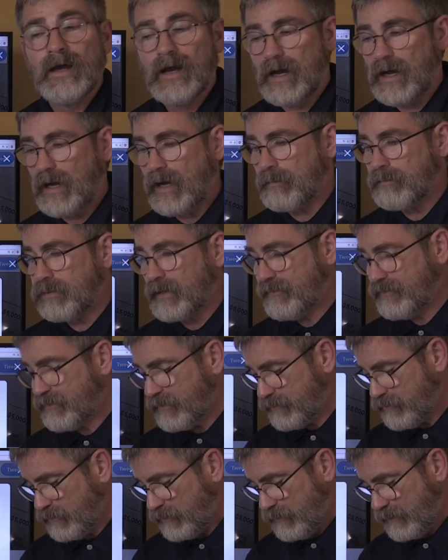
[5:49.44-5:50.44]
uh, I believe
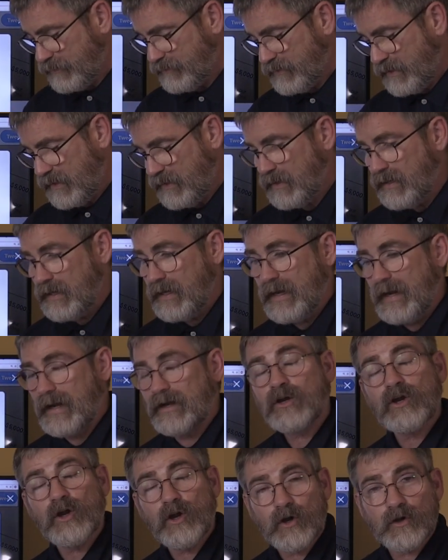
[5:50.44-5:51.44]
Sister Christine
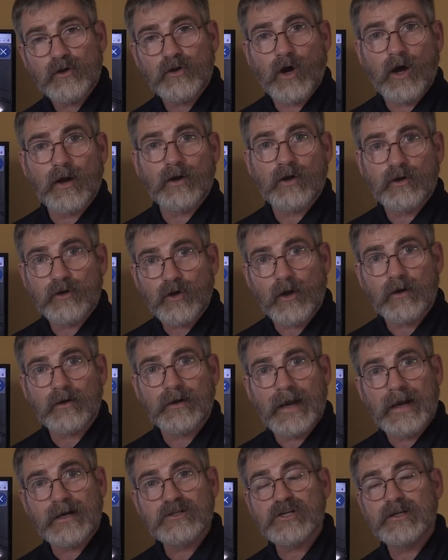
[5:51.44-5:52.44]
and her daughter, her
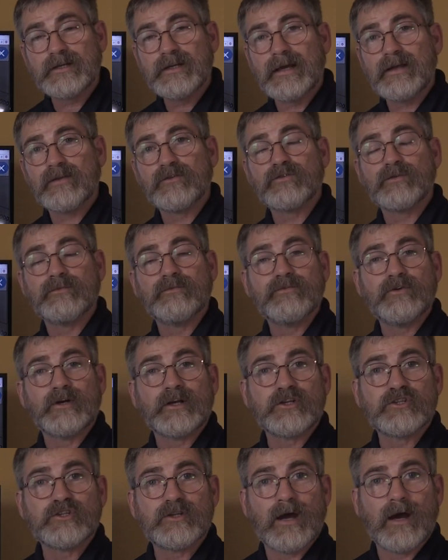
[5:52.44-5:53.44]
daughter had actually taken some
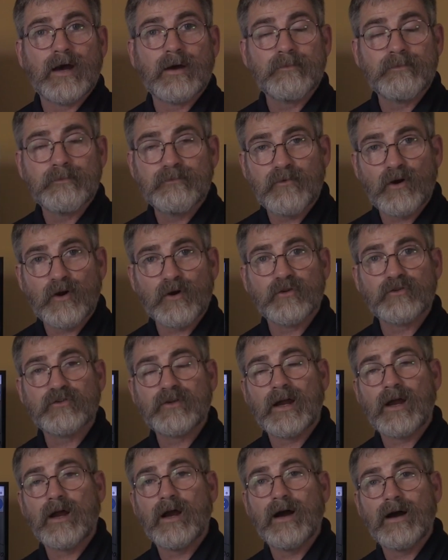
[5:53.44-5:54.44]
footage, uh, photos
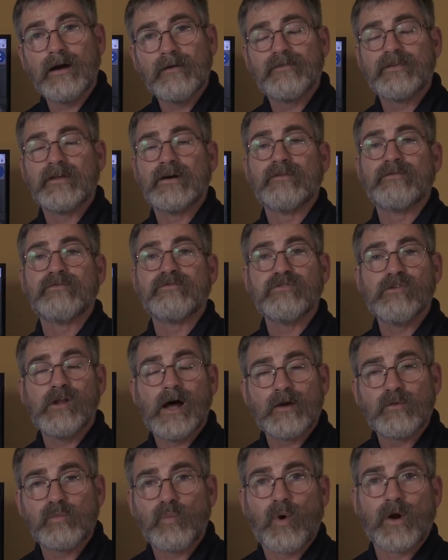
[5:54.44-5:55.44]
there of the
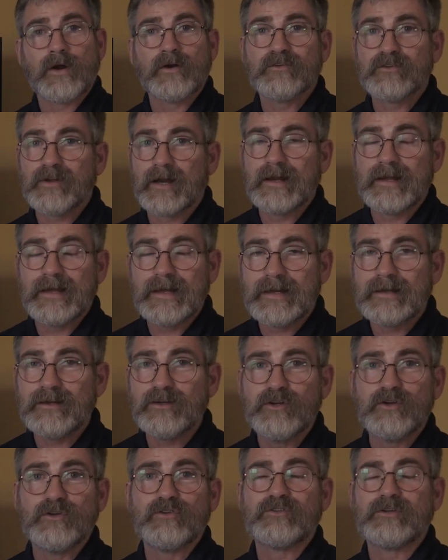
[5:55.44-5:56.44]
floodwaters there in
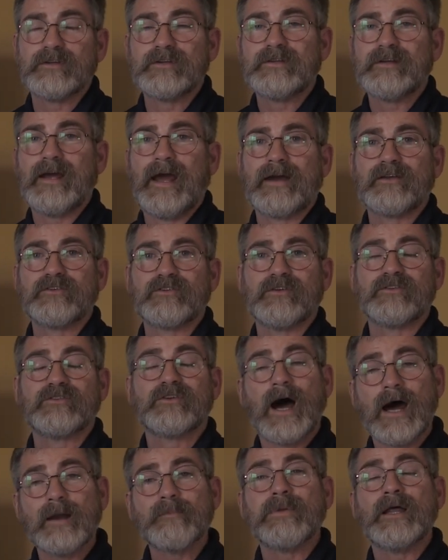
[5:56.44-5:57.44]
Houston, Texas.
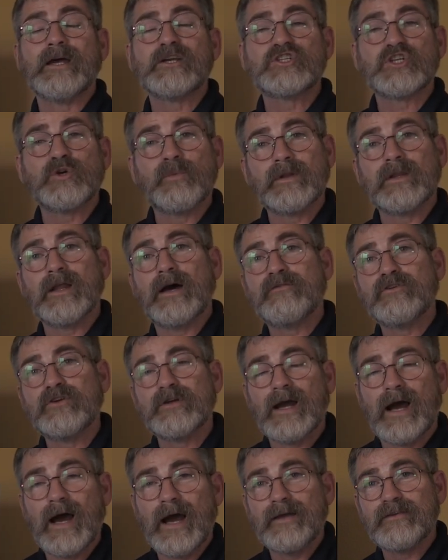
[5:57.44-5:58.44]
God bless you. We love you
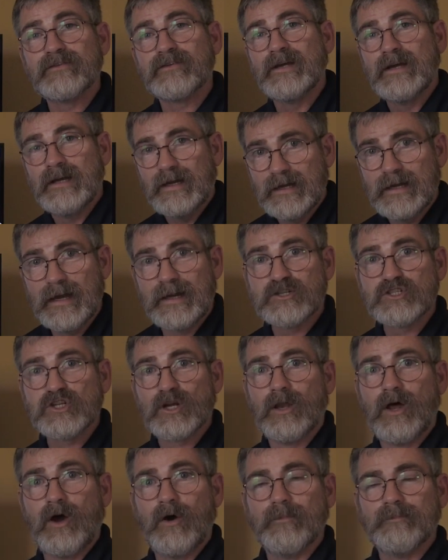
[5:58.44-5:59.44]
guys and
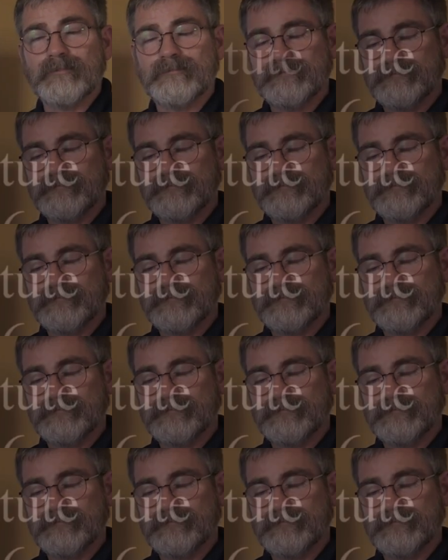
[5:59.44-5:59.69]
shalom.